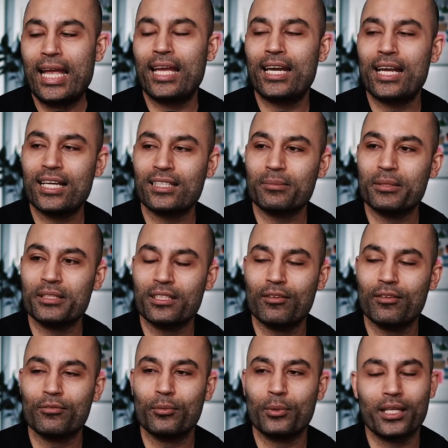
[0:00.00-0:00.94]
and ask
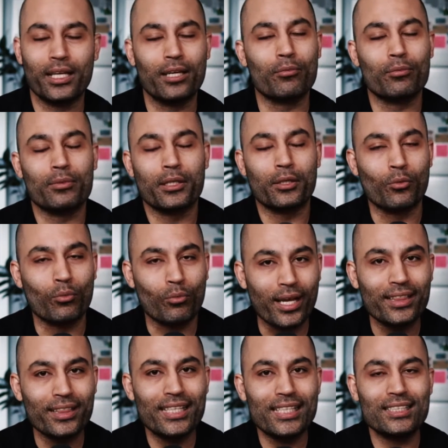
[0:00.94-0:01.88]
myself, will I
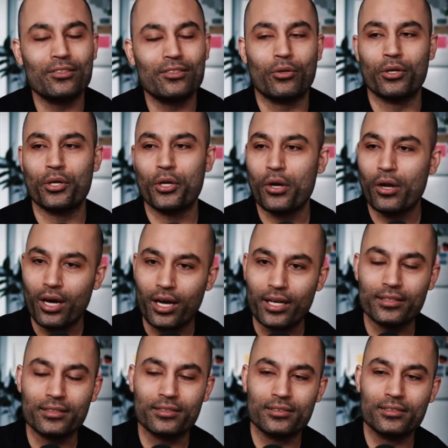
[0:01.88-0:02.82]
regret this or
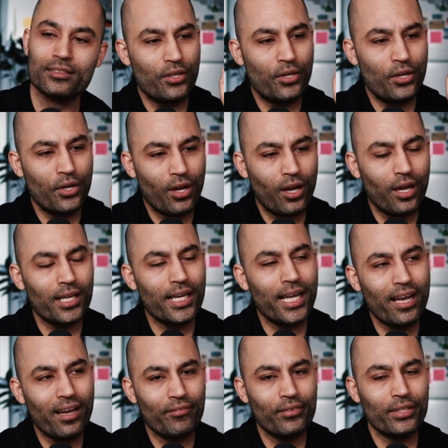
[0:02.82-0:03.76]
not? Not
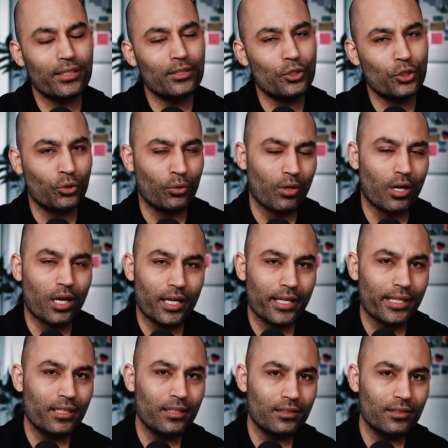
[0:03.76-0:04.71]
having
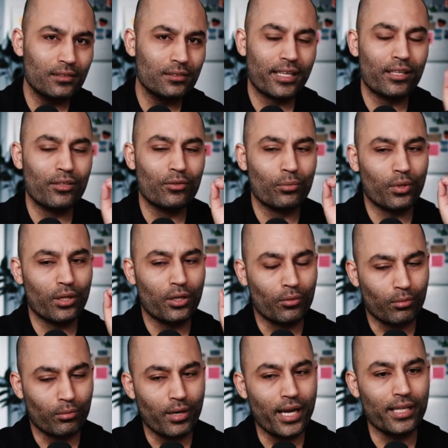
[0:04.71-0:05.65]
tried and
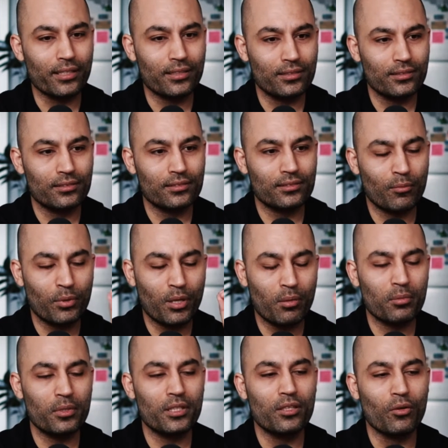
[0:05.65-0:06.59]
regret are
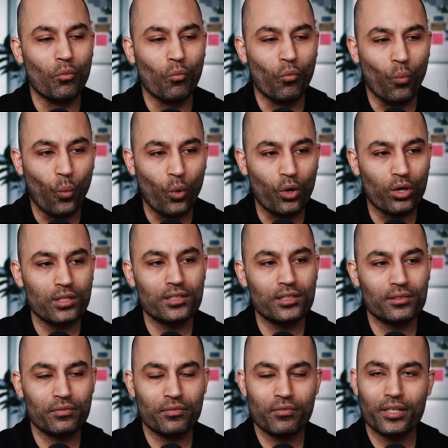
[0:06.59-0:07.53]
probably the
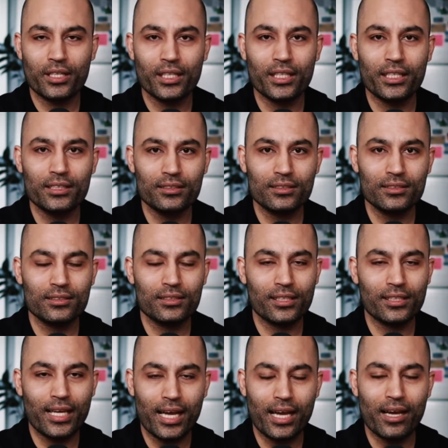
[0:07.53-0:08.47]
worst feelings
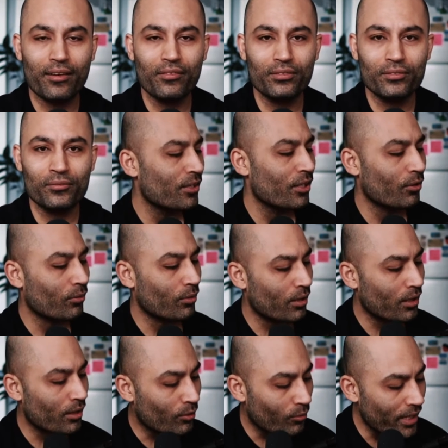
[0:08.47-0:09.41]
to have. The
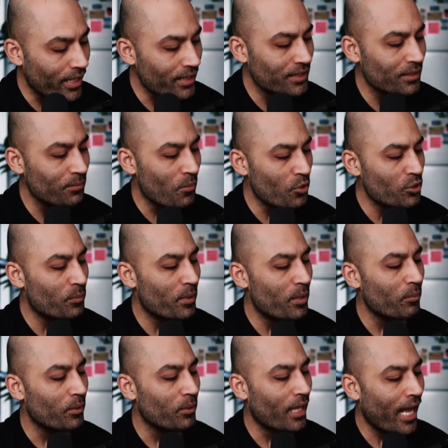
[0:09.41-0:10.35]
regrets most
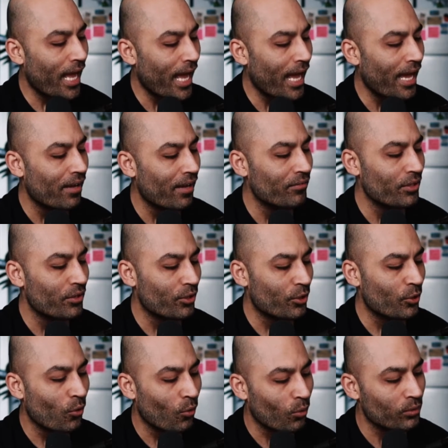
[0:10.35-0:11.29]
people have in
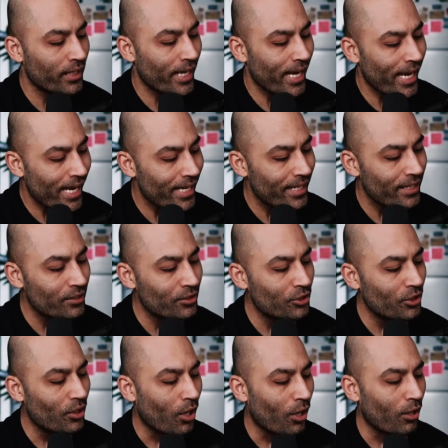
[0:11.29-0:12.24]
their old
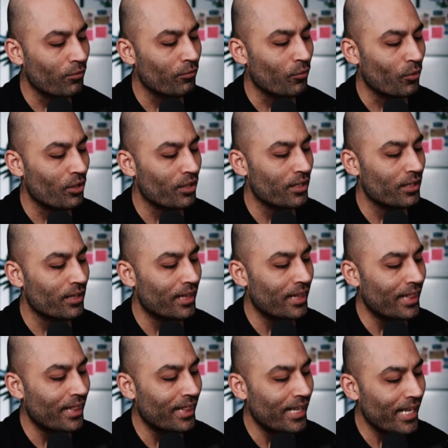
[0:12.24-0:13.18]
age are for the
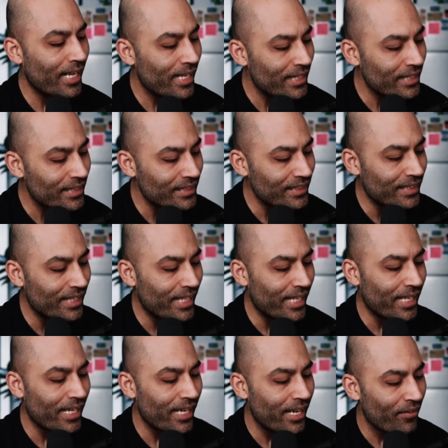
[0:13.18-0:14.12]
things
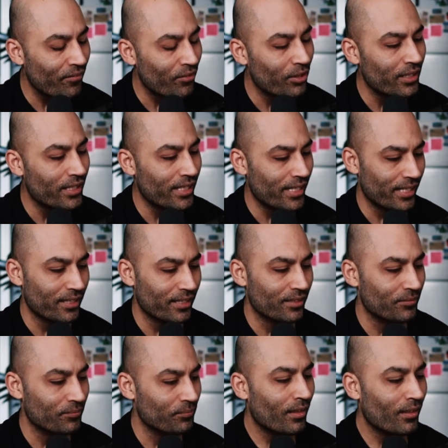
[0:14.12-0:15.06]
they never
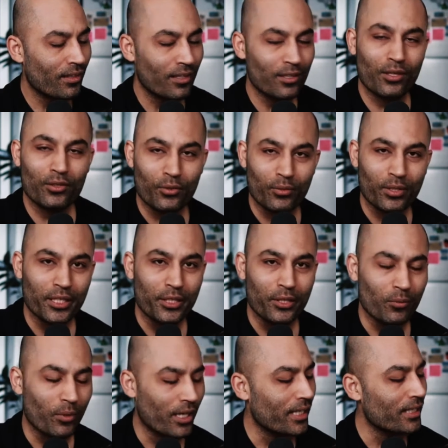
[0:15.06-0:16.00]
did. Another really
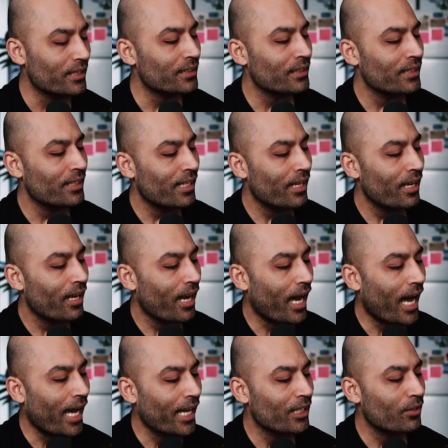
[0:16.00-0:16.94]
good one is,
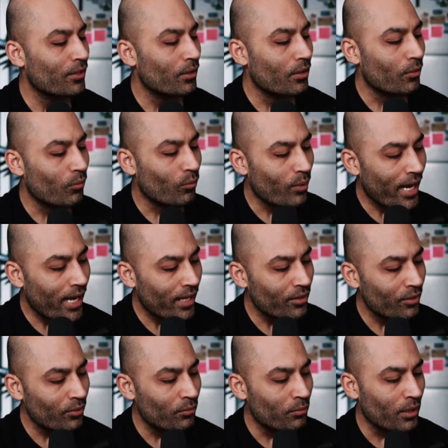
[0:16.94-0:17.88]
I'd
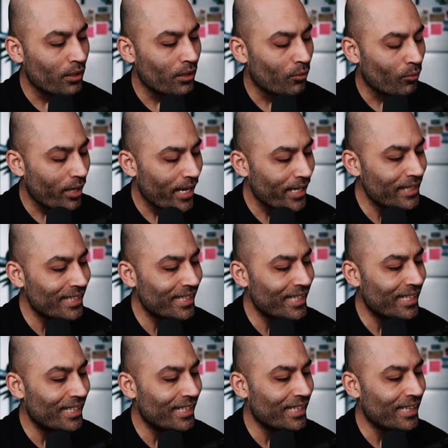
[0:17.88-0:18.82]
rather regret
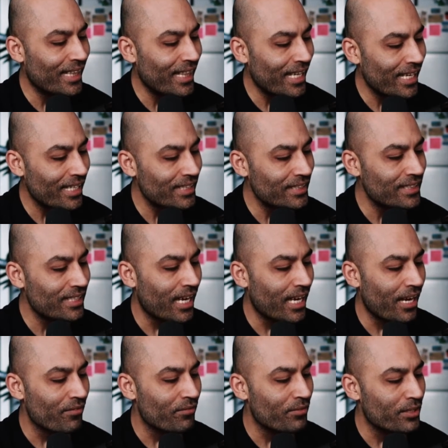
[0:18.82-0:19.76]
the things
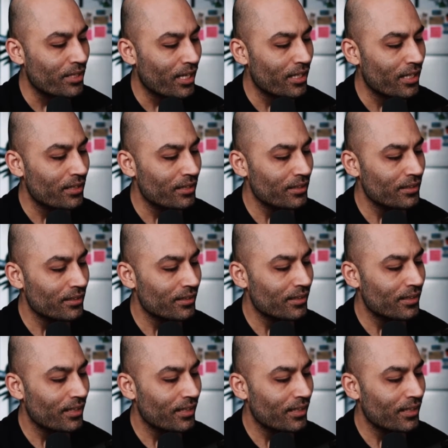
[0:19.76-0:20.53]
I've done